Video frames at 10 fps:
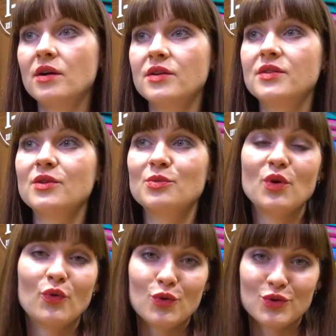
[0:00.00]
it will be,
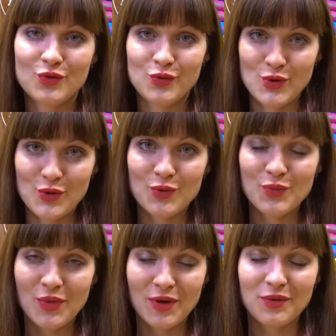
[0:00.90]
of course, for you
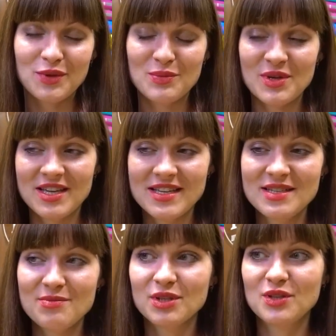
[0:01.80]
will be
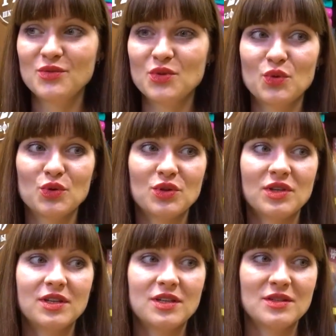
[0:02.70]
easy, but if you want
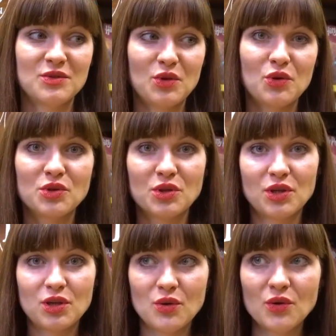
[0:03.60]
to learn
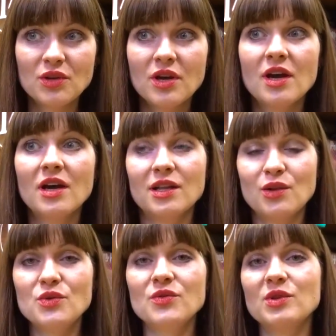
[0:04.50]
alone
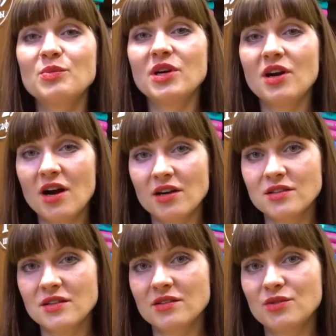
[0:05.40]
will be hard
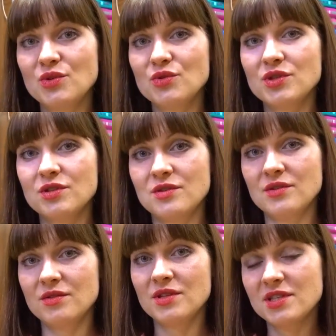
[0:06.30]
to use
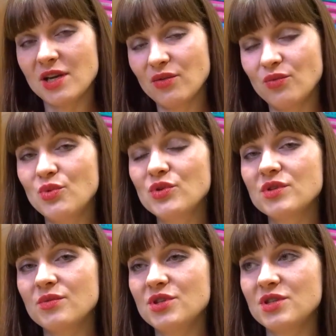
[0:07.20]
this kind of
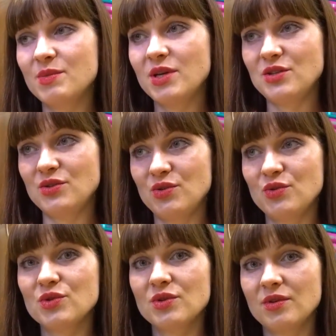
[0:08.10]
books, which is better to
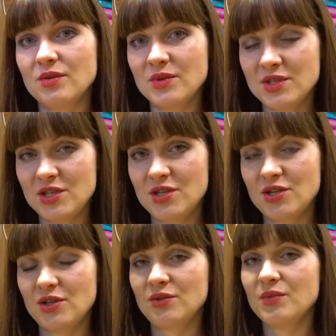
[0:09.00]
use with teacher.